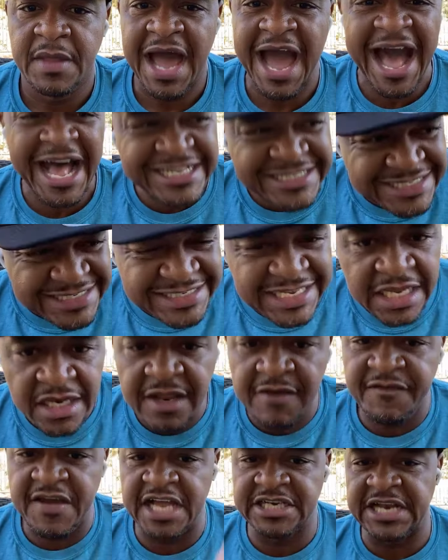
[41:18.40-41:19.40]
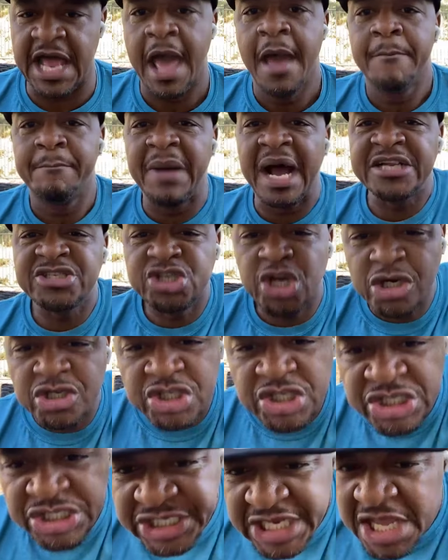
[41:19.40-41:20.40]
I still evangelize. My church
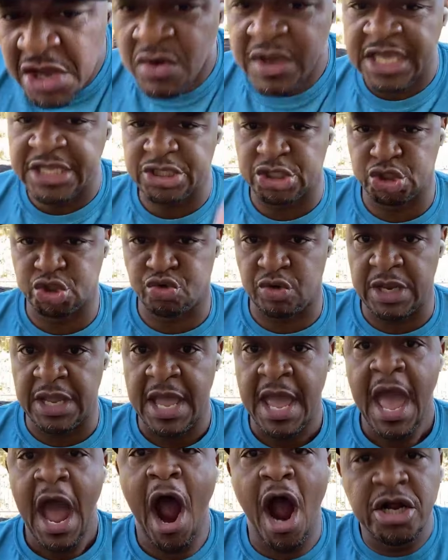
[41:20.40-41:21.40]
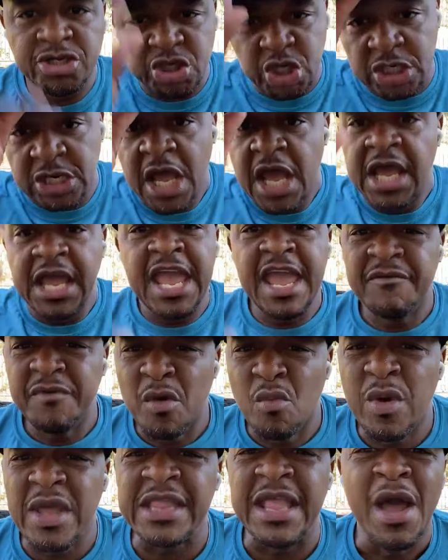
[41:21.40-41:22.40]
still hit the street. Our church,
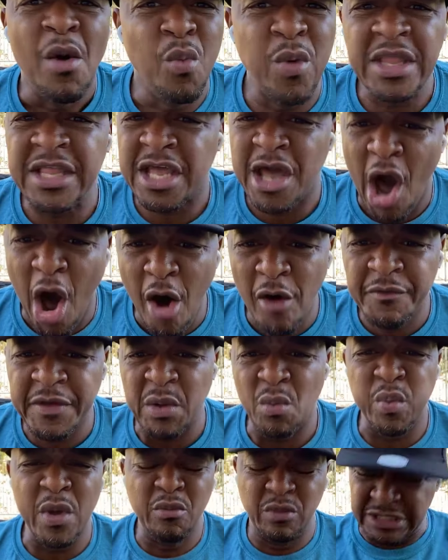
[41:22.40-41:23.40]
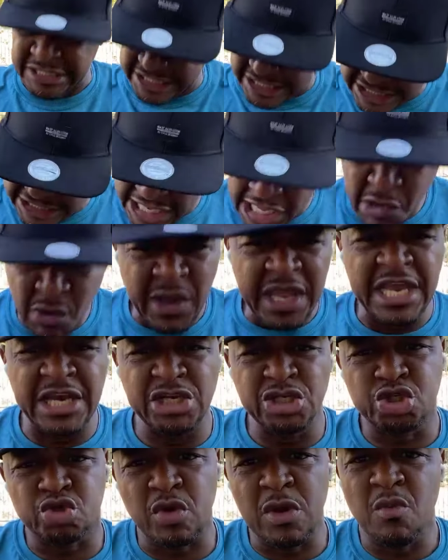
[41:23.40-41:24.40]
even with, with COVID, we were still hitting
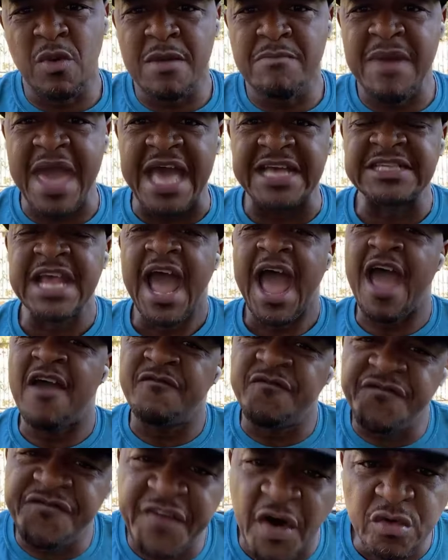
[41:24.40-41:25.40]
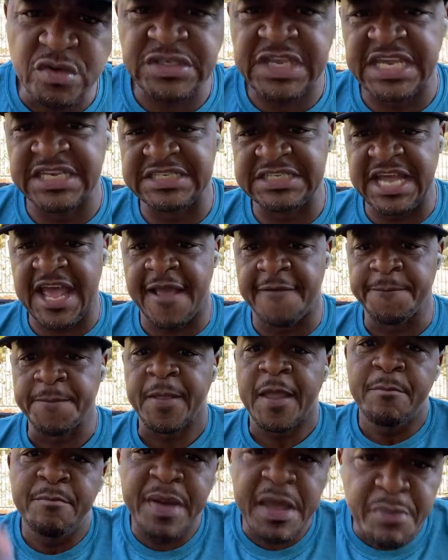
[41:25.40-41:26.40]
the street with masks and folks getting saved.
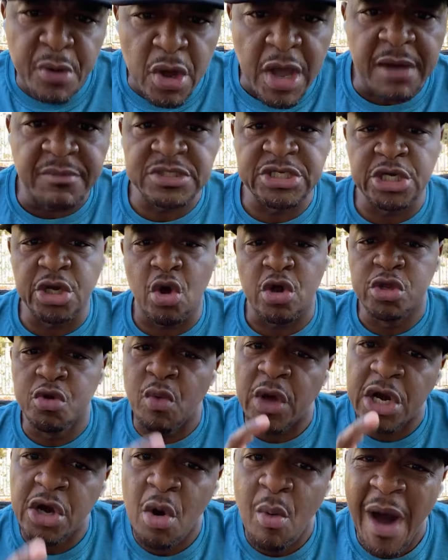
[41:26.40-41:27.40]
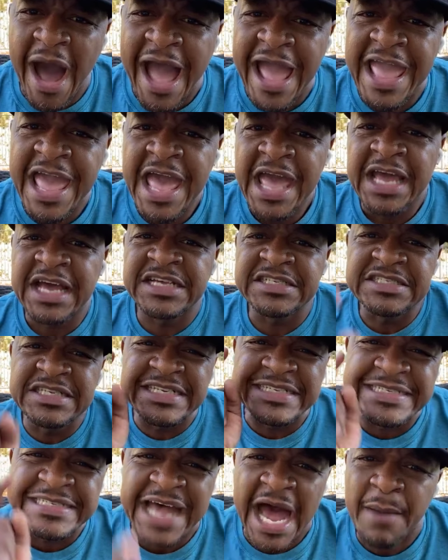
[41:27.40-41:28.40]
People coming to the Lord. You want to know why? Because
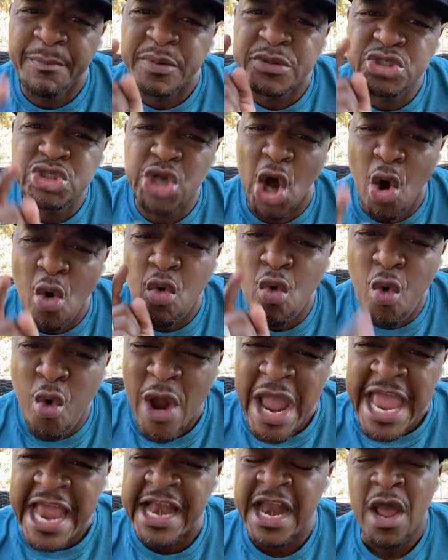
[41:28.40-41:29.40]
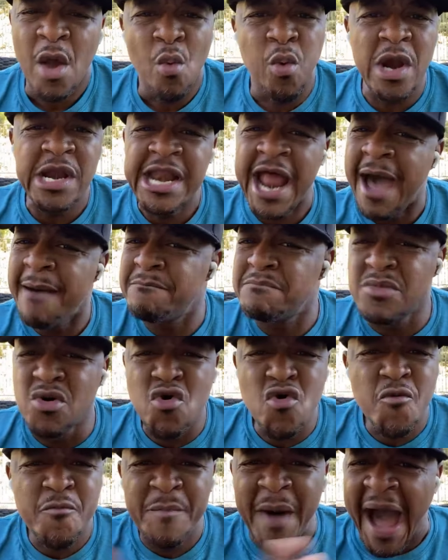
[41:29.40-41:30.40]
disciples don't quit. We're not
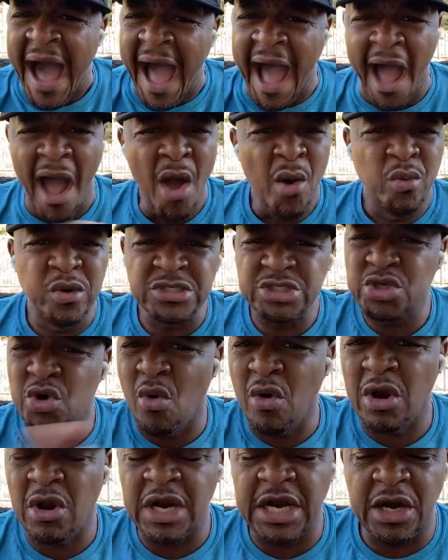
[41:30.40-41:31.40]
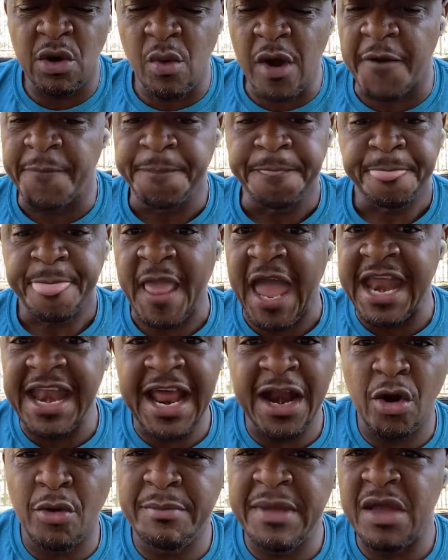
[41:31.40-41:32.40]
moved by what's going on in the world. And
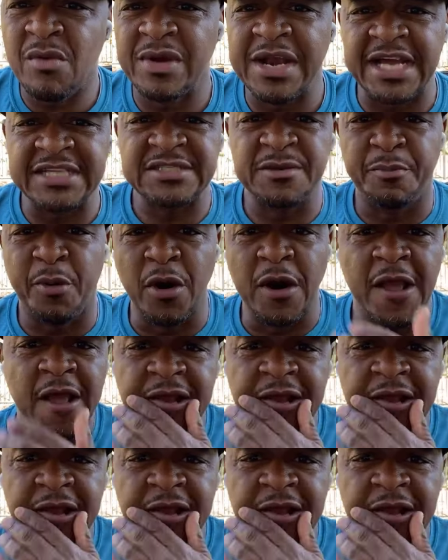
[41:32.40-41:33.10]
that don't mean we're not supporting.